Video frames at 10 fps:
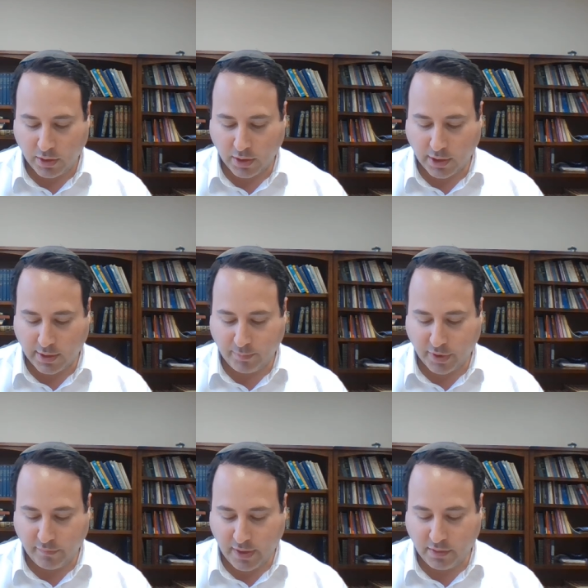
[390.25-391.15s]
But
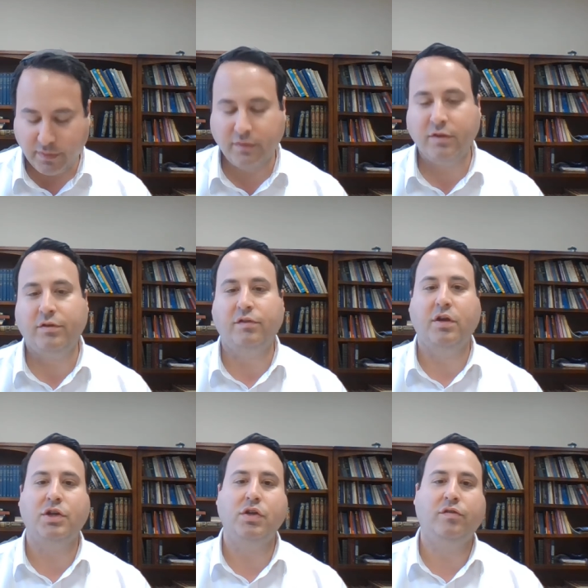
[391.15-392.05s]
if anything, these
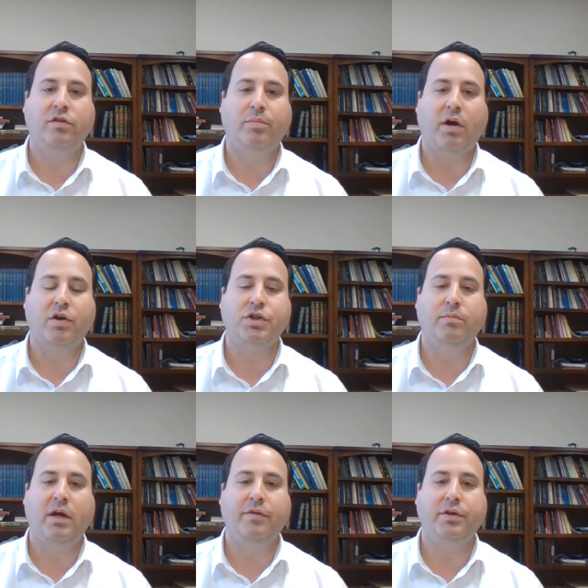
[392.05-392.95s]
discussions in the Parsha
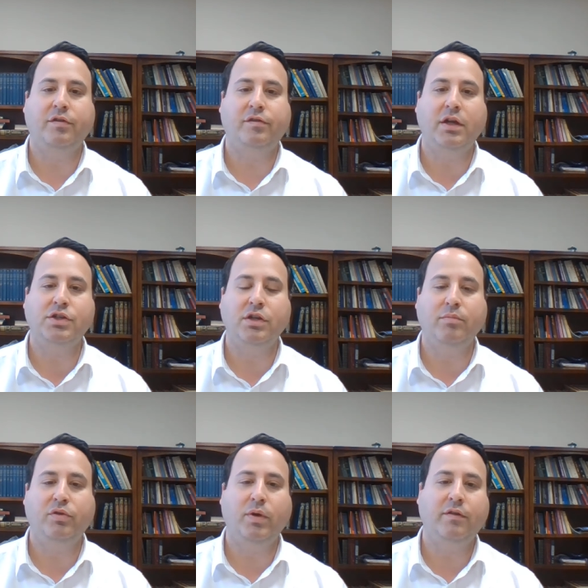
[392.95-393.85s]
about the distinction
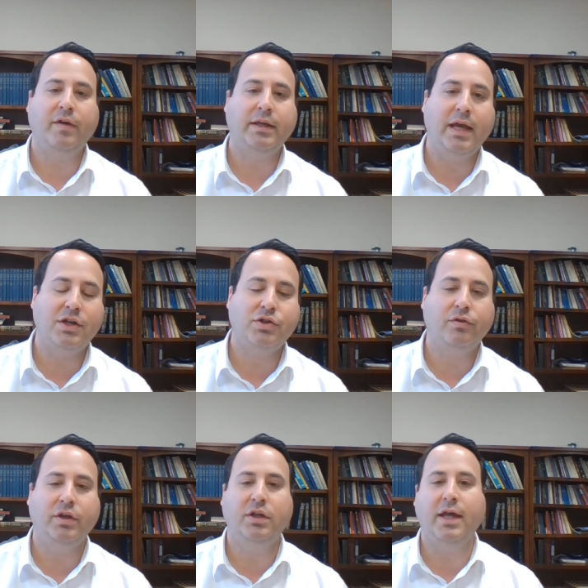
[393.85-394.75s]
between financial need